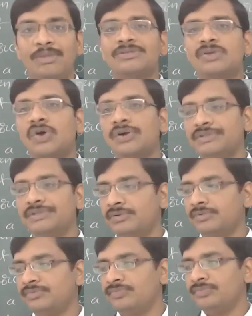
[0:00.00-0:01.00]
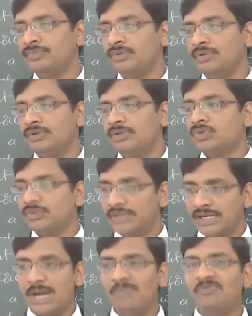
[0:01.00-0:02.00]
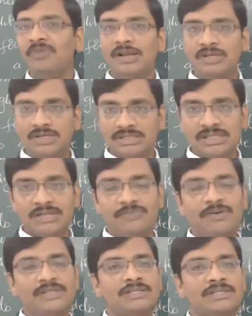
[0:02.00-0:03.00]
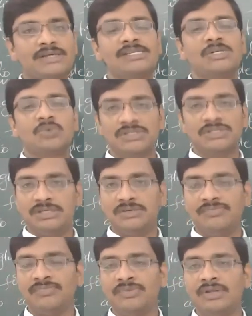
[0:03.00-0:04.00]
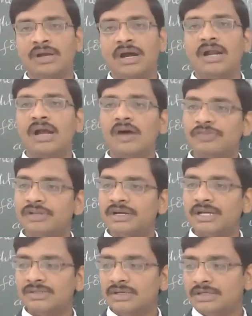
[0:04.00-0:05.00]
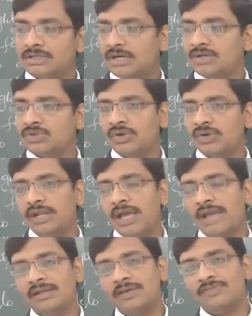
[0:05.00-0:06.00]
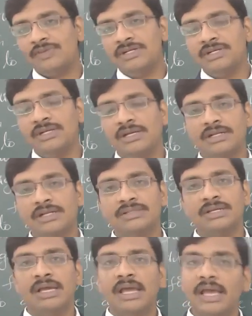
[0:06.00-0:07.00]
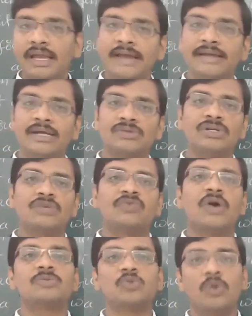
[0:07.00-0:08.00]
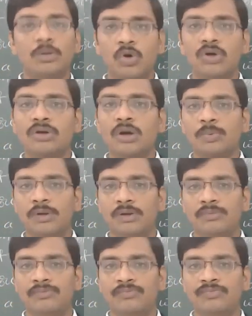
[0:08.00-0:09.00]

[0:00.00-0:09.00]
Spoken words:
is not 0. So that m value is, in the first case it was g, and after that actually it turned through an angle of 90 degrees. Again actually it forms one more couple,